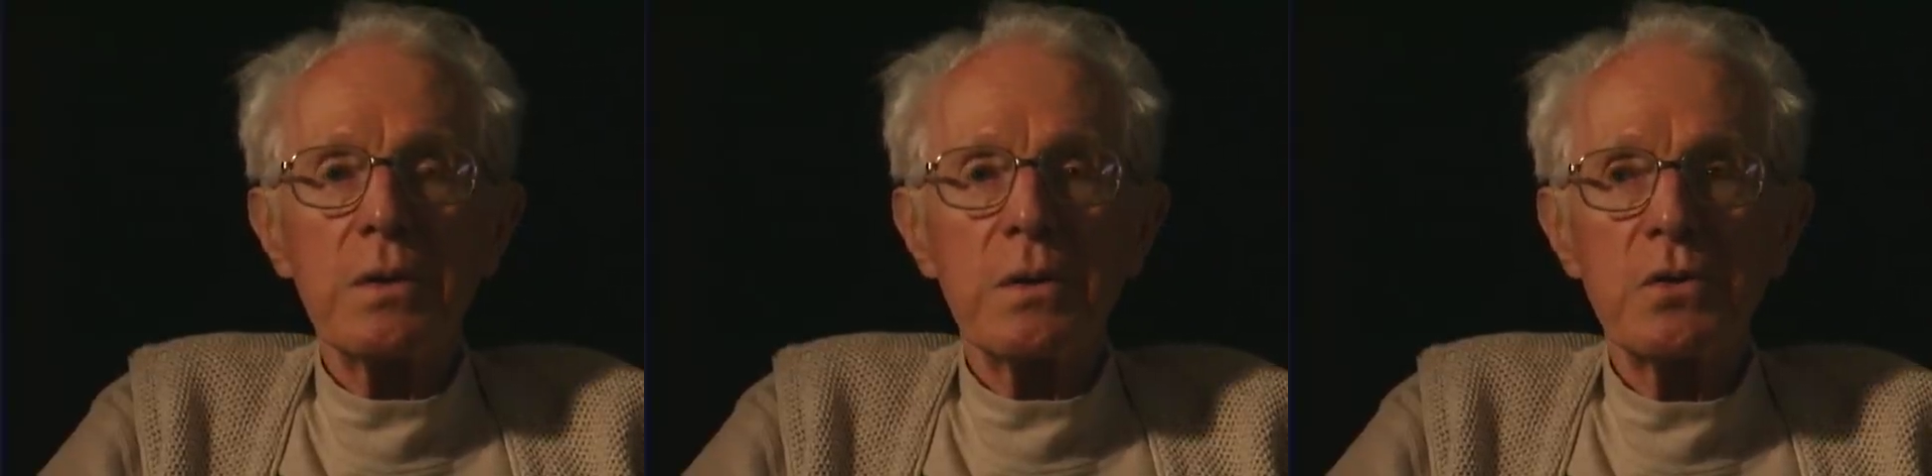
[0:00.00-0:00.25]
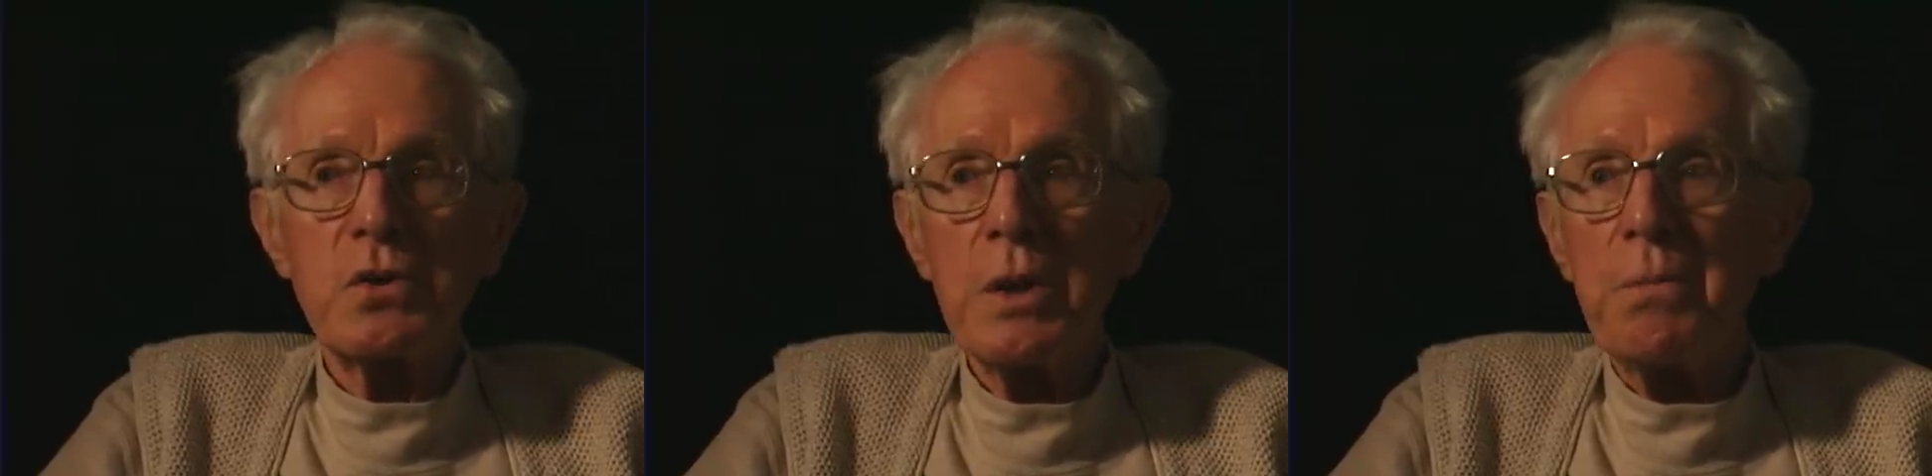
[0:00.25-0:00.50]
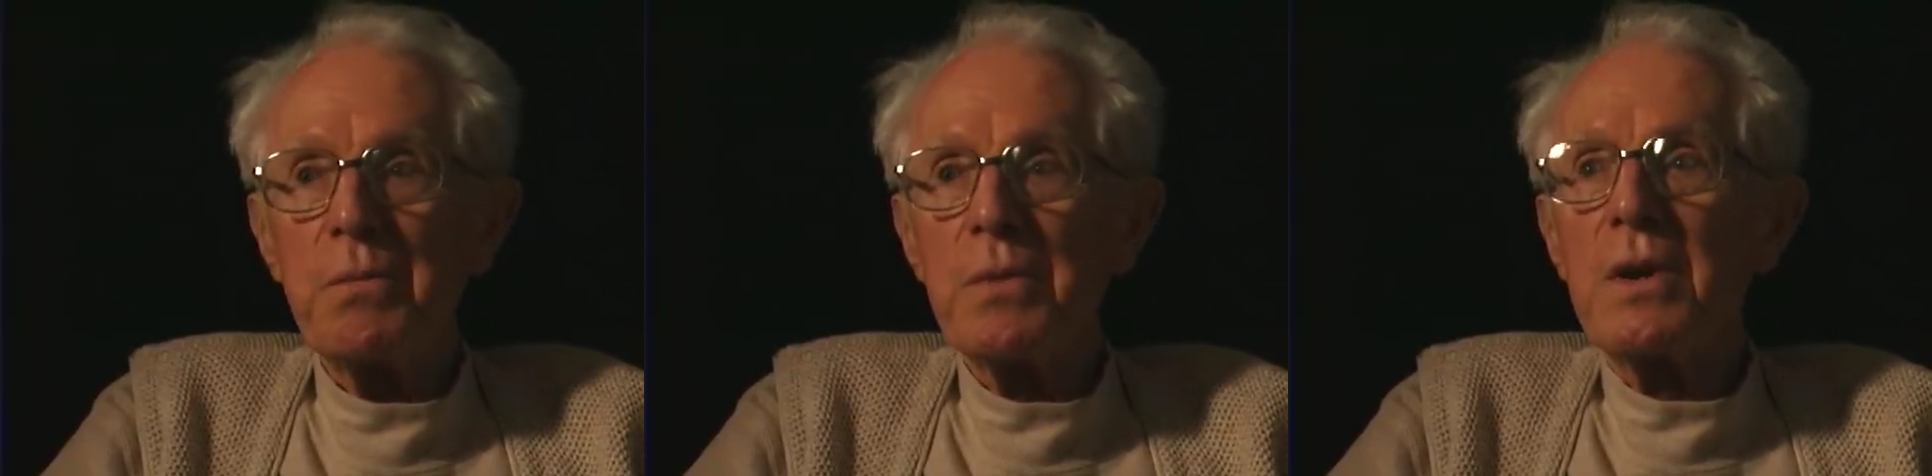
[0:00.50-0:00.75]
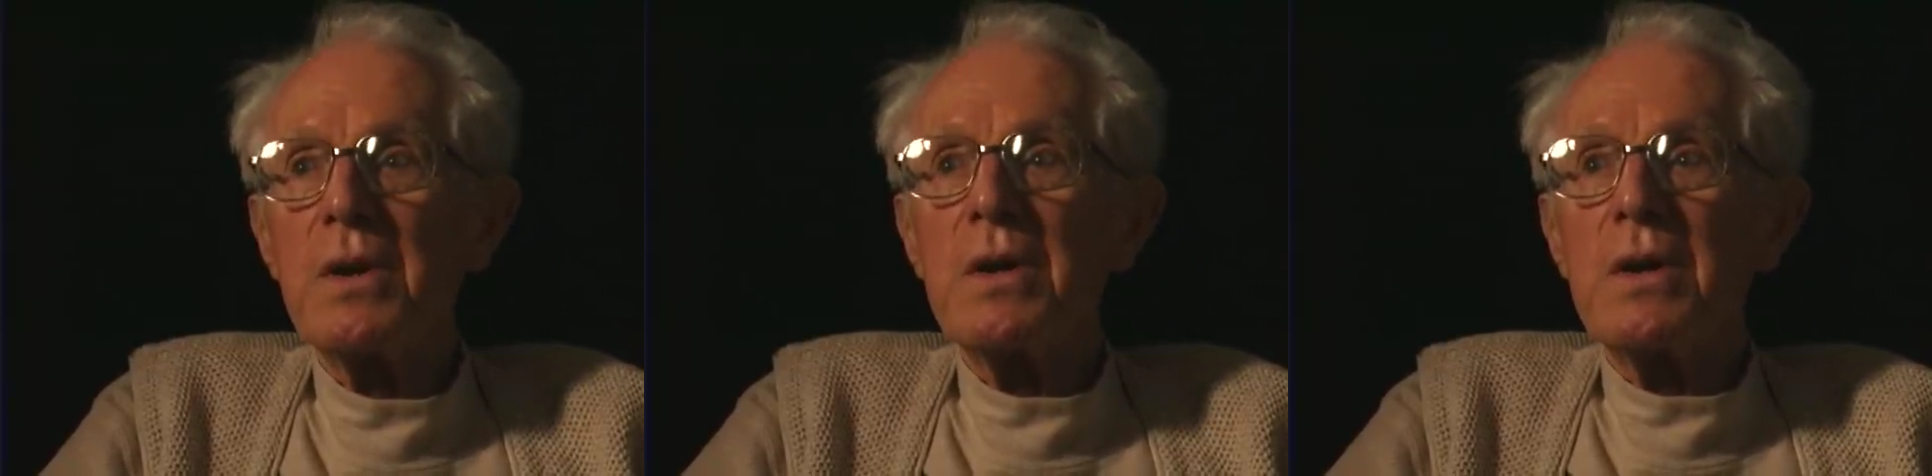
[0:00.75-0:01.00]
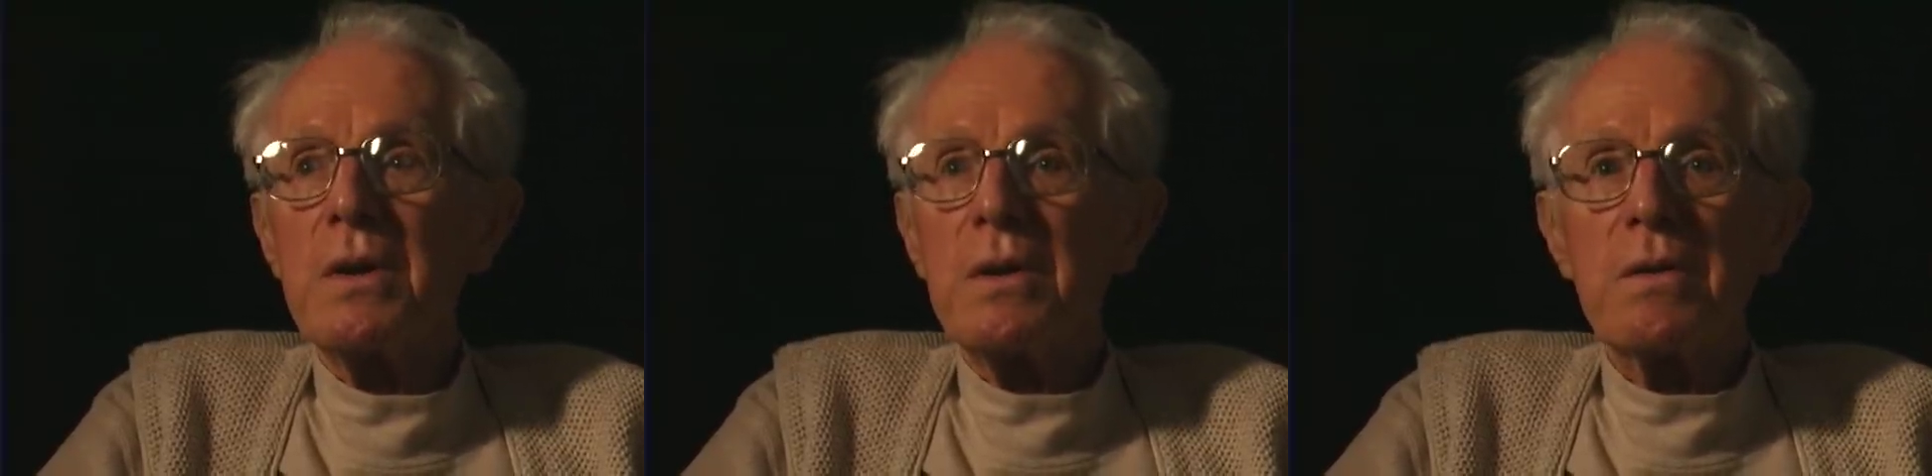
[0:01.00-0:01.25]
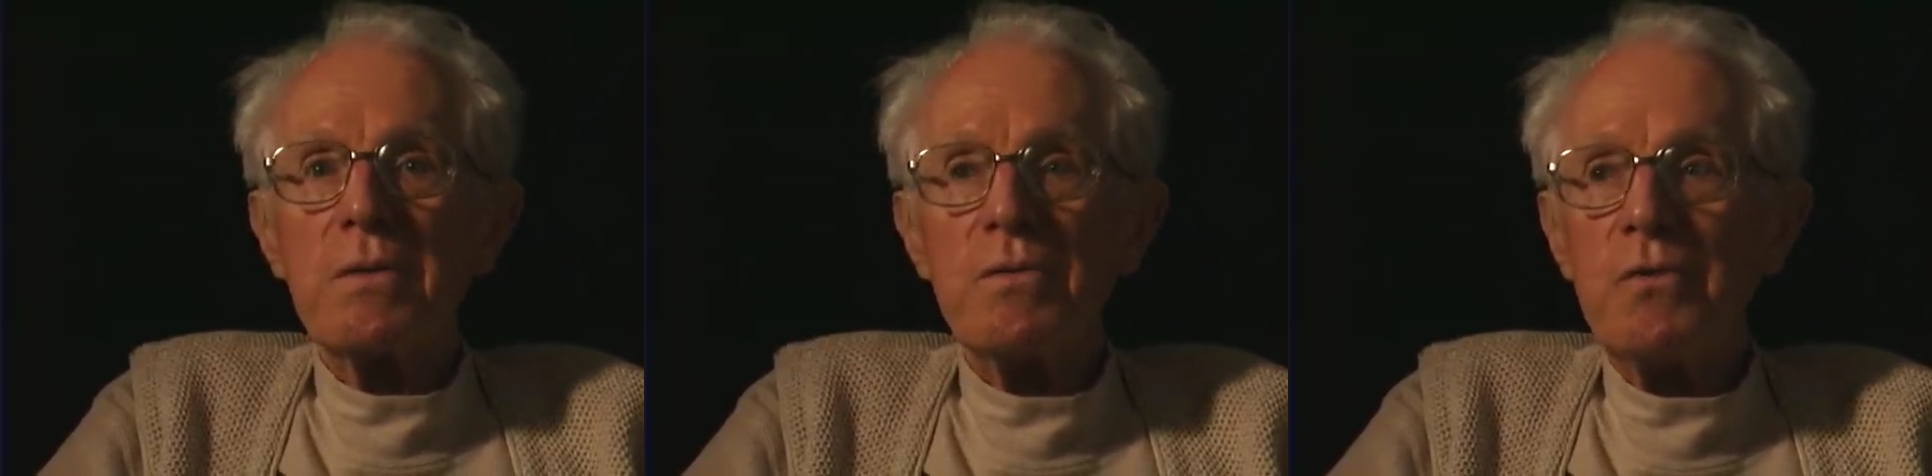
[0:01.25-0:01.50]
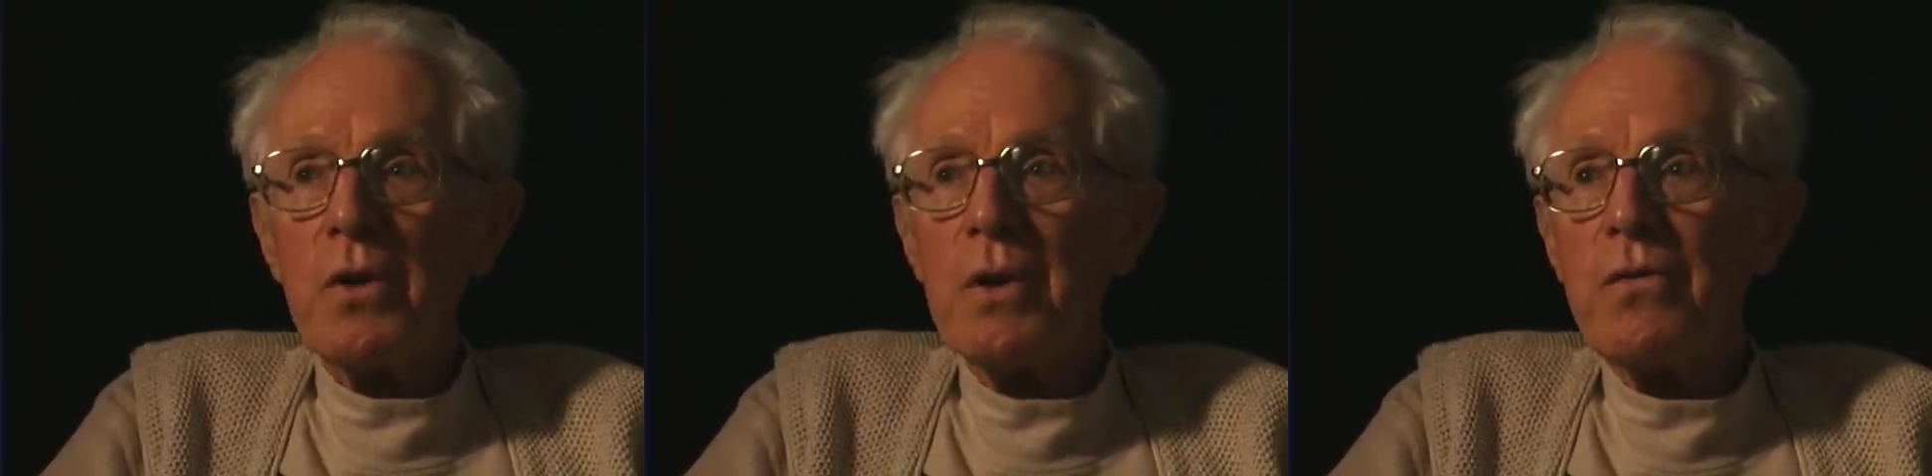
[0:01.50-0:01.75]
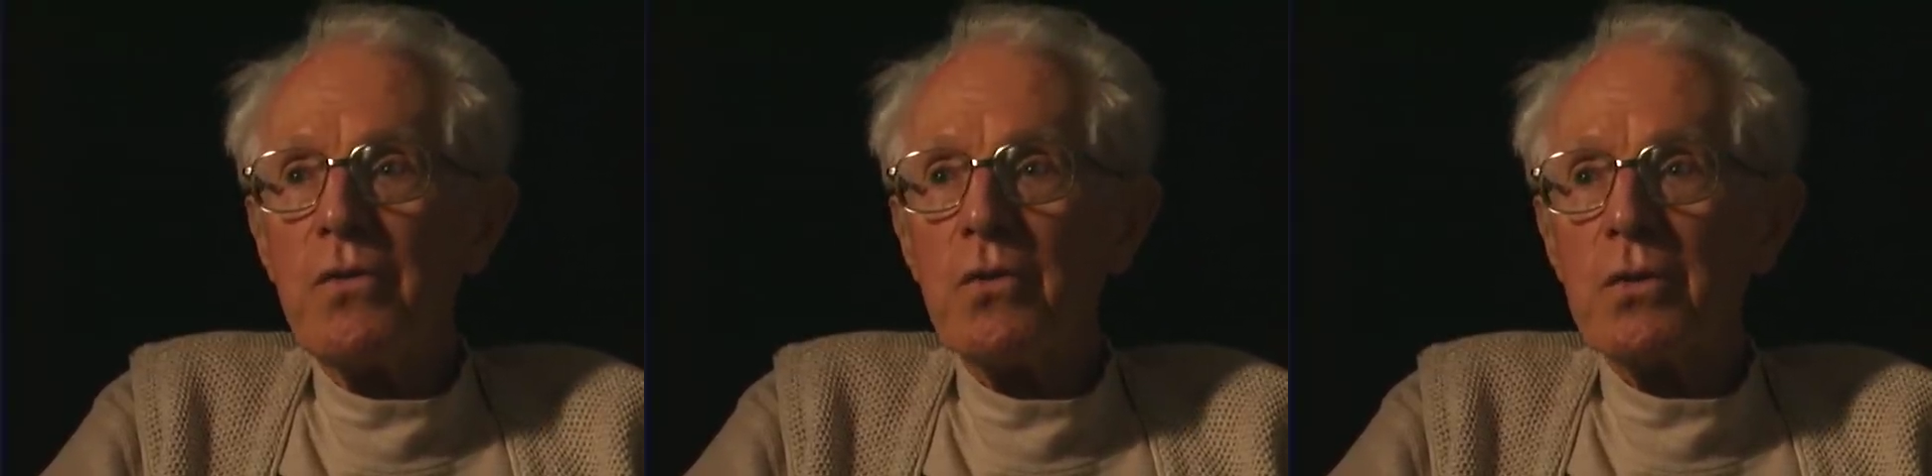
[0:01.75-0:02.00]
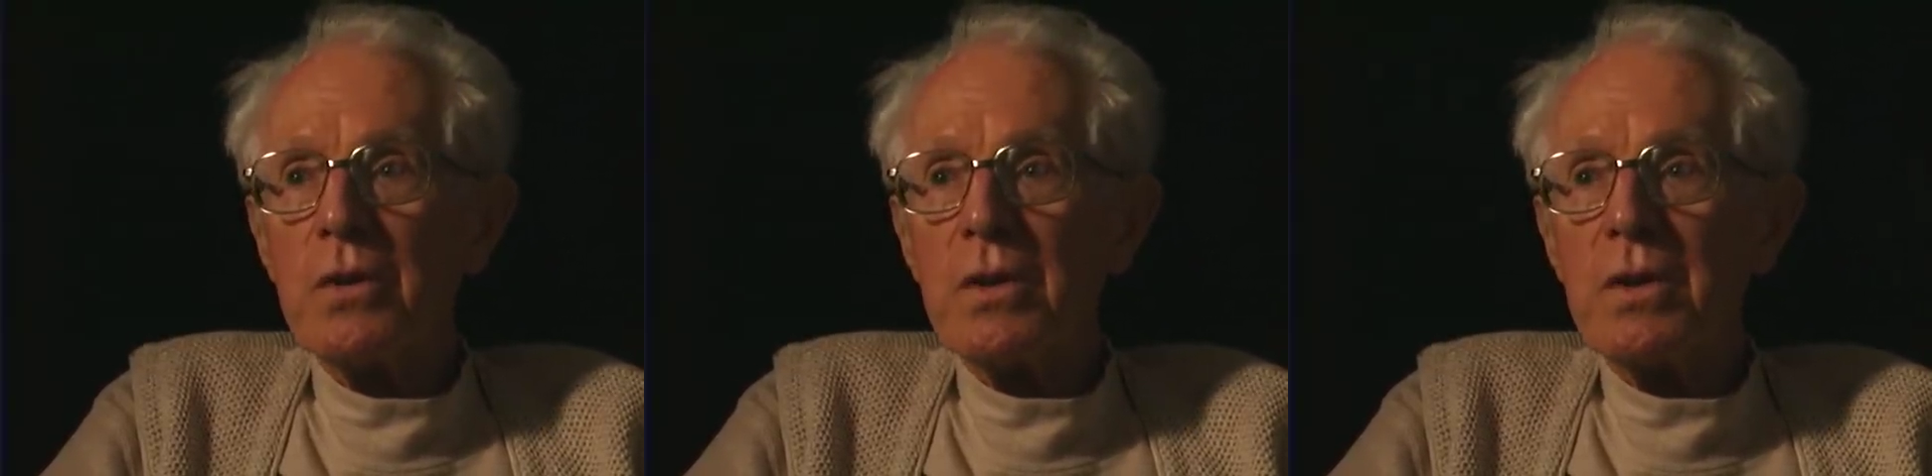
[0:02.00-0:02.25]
ship full of food,